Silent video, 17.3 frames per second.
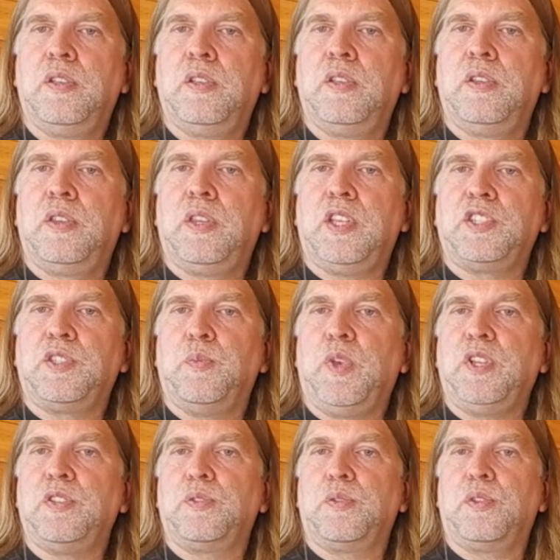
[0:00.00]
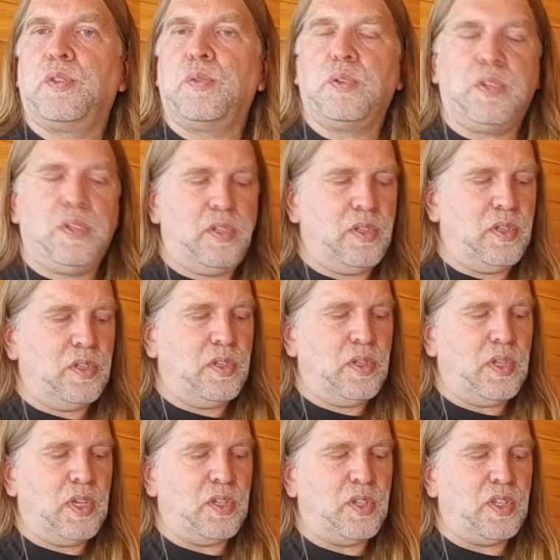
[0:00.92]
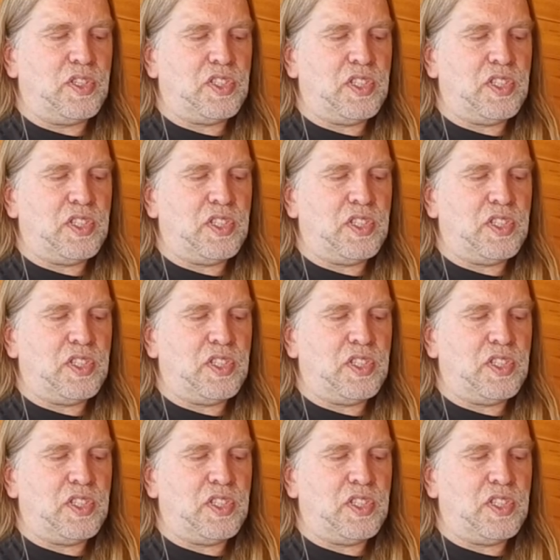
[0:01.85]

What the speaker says: that's a major third. And you can see